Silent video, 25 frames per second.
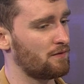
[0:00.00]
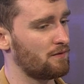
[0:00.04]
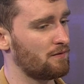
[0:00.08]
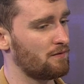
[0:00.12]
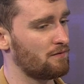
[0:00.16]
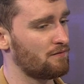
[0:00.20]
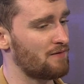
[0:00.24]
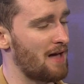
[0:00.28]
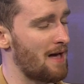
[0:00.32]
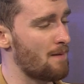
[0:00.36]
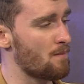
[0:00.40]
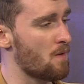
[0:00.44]

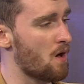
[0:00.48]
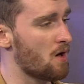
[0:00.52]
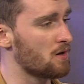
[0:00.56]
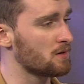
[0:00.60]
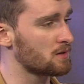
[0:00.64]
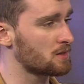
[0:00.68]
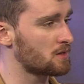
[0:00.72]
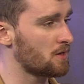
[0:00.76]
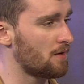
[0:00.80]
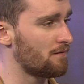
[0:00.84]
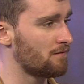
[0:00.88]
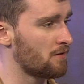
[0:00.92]
them
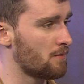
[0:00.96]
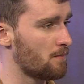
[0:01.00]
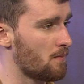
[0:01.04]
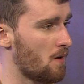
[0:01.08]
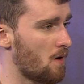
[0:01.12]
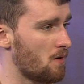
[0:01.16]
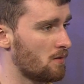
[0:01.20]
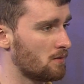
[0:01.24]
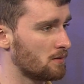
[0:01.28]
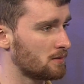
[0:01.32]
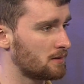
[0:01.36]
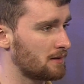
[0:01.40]
also in the
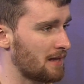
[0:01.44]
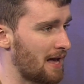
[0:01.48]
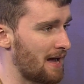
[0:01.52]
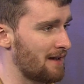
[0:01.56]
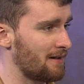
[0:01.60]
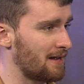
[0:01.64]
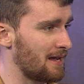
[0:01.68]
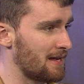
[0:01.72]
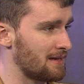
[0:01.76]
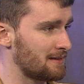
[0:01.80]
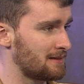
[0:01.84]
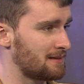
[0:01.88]
mould
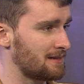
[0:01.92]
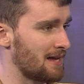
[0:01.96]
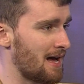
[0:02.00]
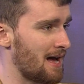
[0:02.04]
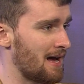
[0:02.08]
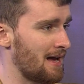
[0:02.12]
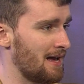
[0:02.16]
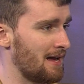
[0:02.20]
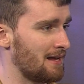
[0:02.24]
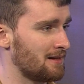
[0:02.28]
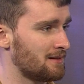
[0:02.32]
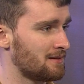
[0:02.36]
like it
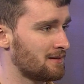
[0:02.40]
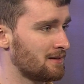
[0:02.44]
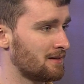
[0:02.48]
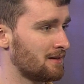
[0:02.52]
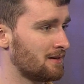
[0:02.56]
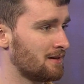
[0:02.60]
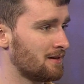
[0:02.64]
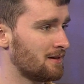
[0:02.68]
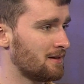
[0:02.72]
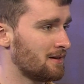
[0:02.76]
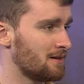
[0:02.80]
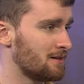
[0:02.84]
started.
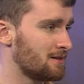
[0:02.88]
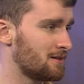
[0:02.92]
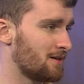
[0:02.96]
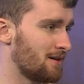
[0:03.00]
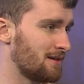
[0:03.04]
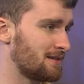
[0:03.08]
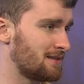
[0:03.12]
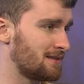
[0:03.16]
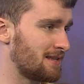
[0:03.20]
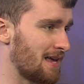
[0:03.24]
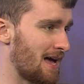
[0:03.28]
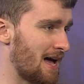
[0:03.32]
So it
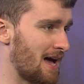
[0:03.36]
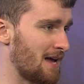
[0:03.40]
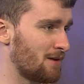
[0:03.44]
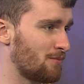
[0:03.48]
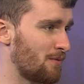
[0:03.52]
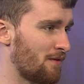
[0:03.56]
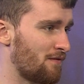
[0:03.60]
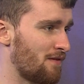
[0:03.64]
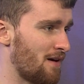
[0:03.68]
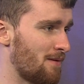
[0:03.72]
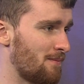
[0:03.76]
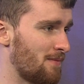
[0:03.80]
started
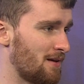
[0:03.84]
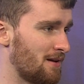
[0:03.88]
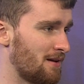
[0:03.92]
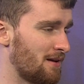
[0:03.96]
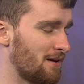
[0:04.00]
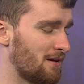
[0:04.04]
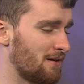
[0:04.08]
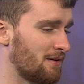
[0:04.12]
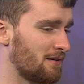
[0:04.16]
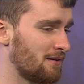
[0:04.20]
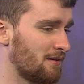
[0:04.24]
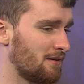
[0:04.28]
with them in
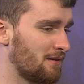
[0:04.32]
a